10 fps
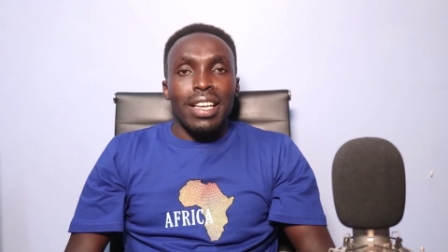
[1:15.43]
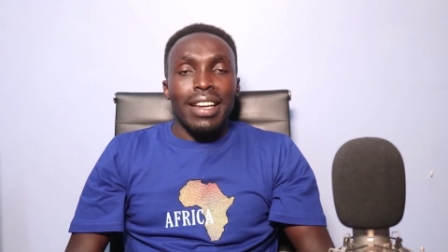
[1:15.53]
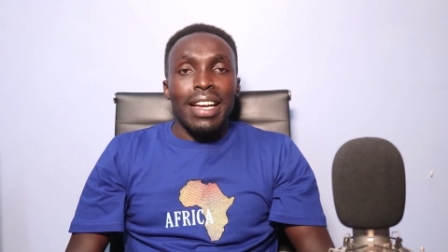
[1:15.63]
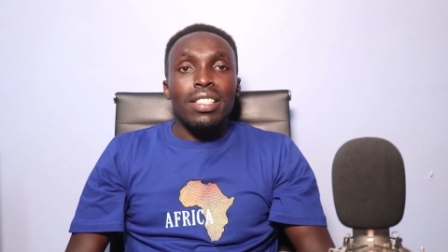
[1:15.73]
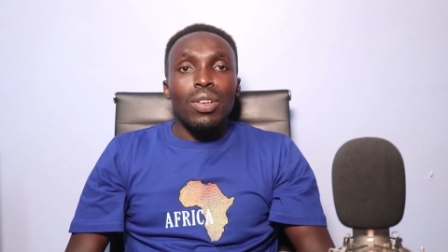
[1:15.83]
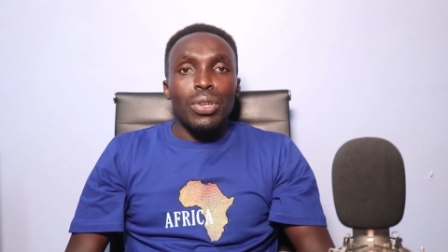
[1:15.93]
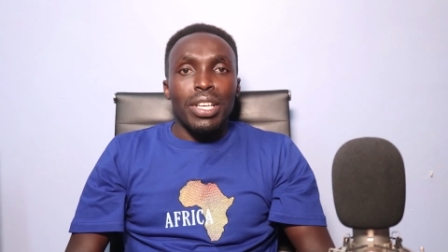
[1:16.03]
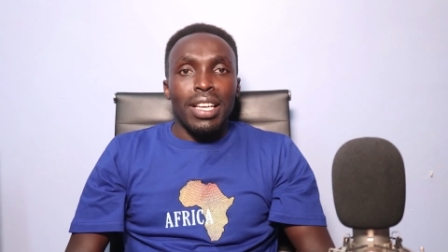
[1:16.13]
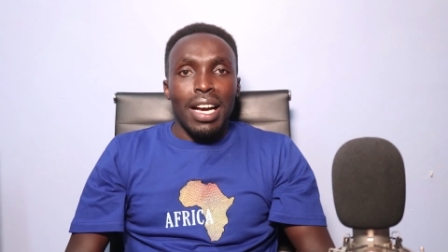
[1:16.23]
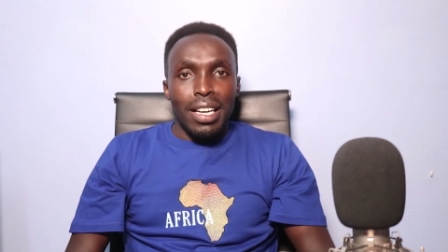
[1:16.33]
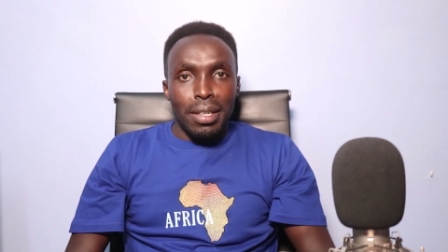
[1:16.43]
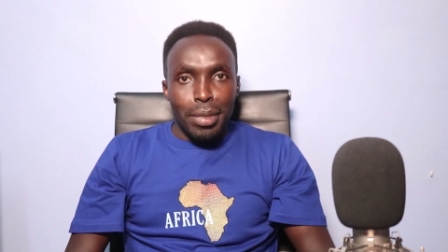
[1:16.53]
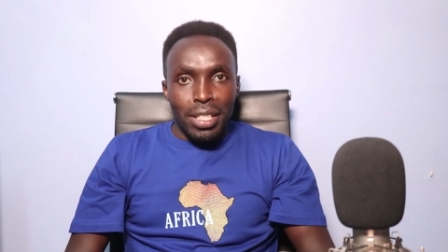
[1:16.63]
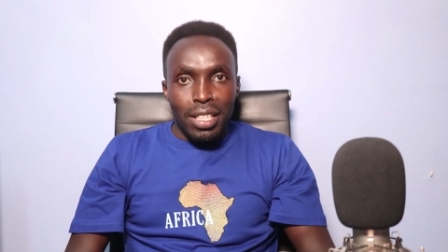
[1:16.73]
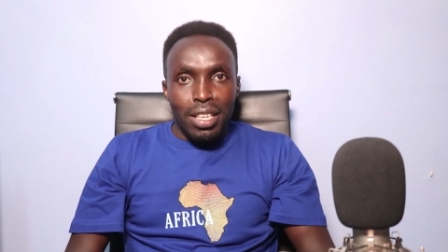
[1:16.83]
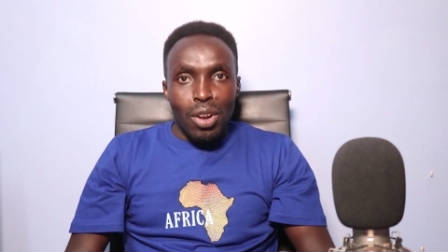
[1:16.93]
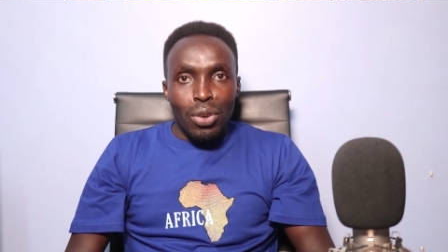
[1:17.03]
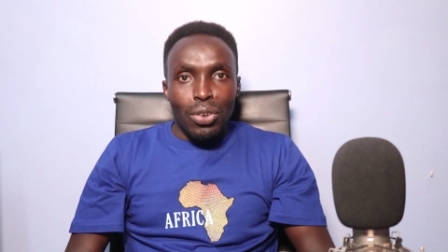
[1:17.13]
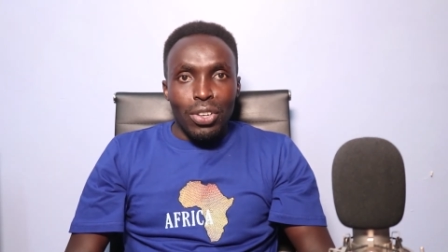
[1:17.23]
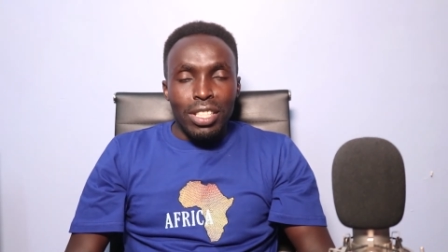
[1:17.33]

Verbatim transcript: a nice looking animated logo